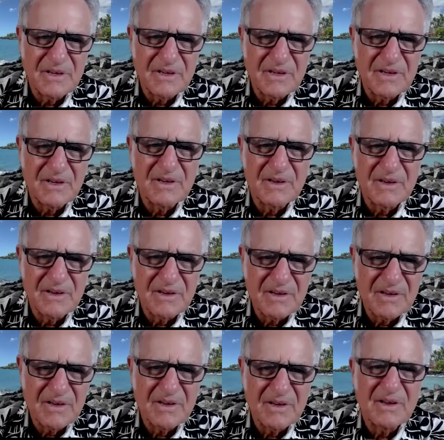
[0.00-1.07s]

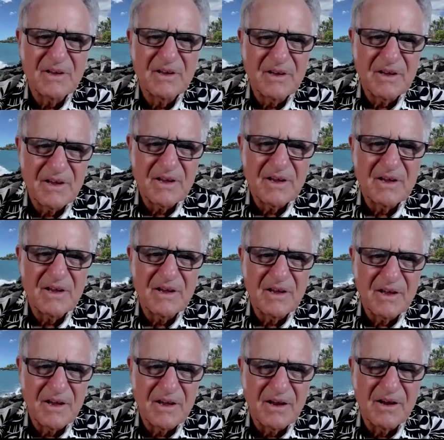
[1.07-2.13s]

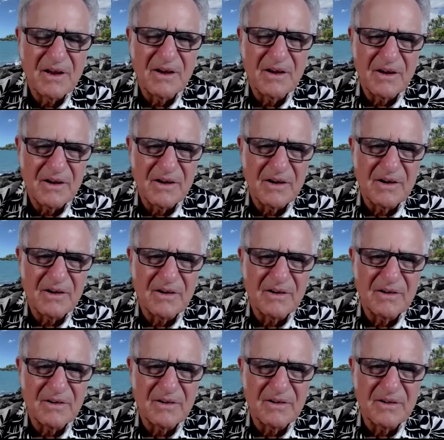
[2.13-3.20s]

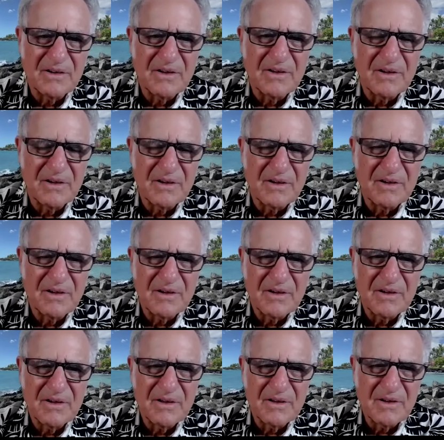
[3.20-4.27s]

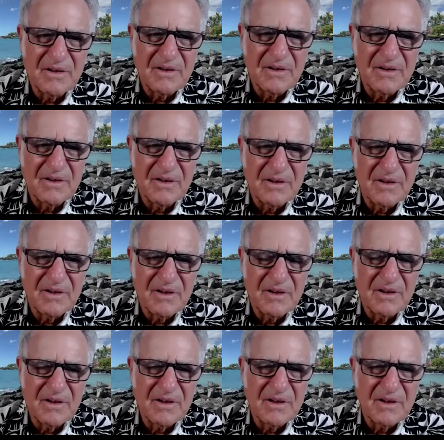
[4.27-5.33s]

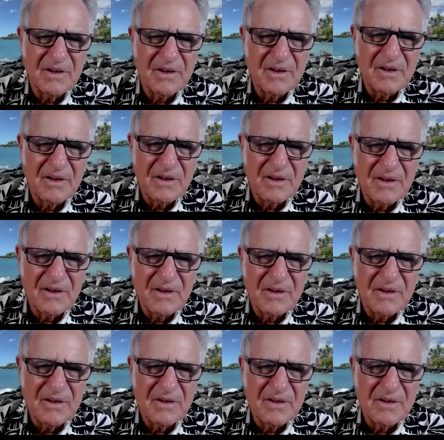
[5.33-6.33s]
[no speech]